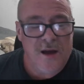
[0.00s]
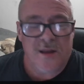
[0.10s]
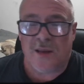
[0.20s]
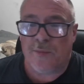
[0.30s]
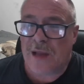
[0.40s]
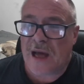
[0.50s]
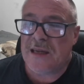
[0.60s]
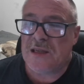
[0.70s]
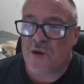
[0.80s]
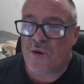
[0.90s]
The blood
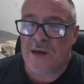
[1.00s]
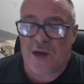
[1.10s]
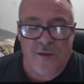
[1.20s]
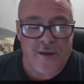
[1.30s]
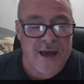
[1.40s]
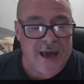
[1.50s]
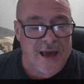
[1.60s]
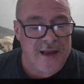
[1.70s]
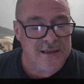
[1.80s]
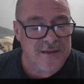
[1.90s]
is already on their
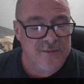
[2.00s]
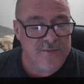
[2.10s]
hands.